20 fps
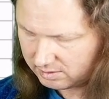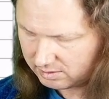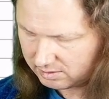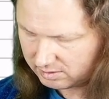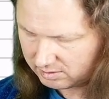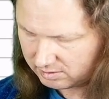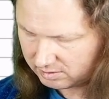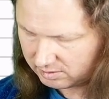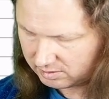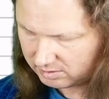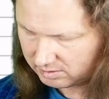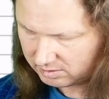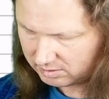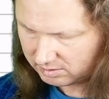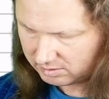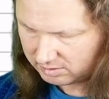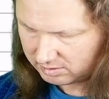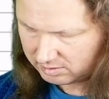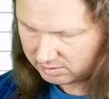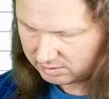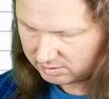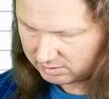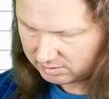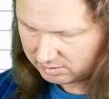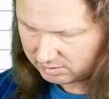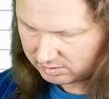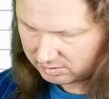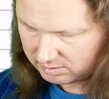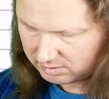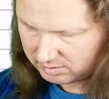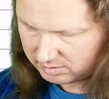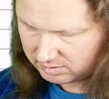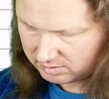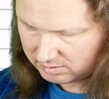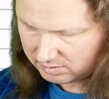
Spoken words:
[no speech]